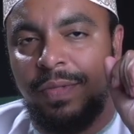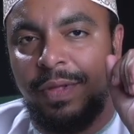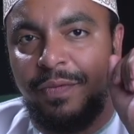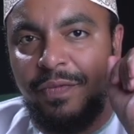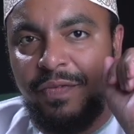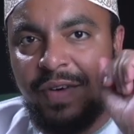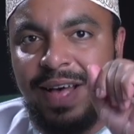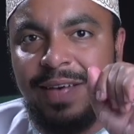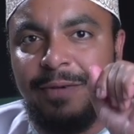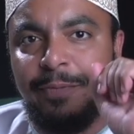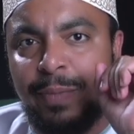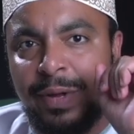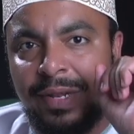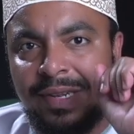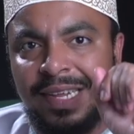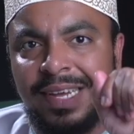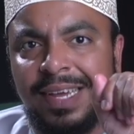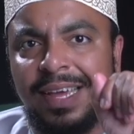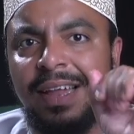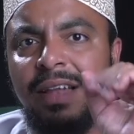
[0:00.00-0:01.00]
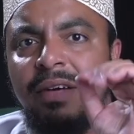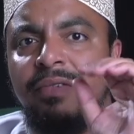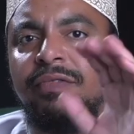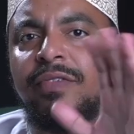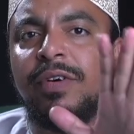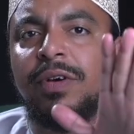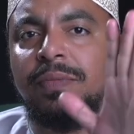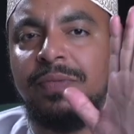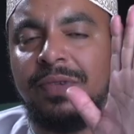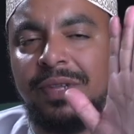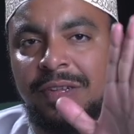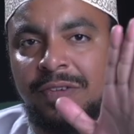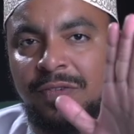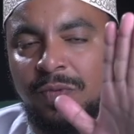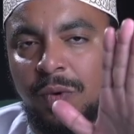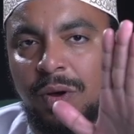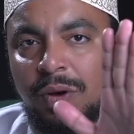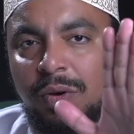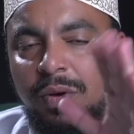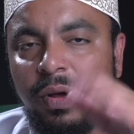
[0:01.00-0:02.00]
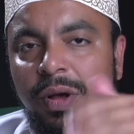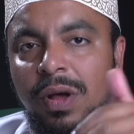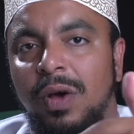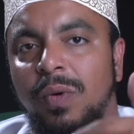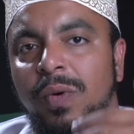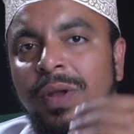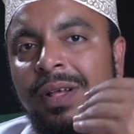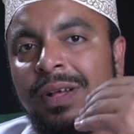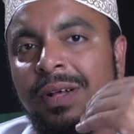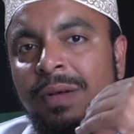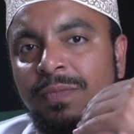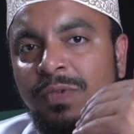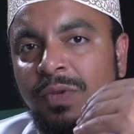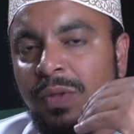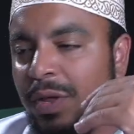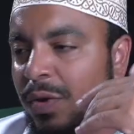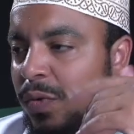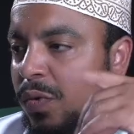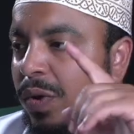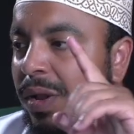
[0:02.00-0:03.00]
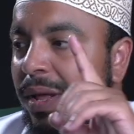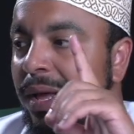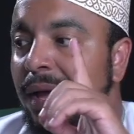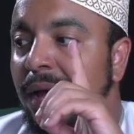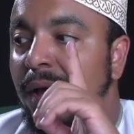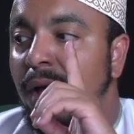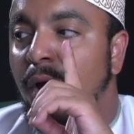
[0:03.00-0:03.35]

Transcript: The 5 particular verbs as well when it comes to the noon.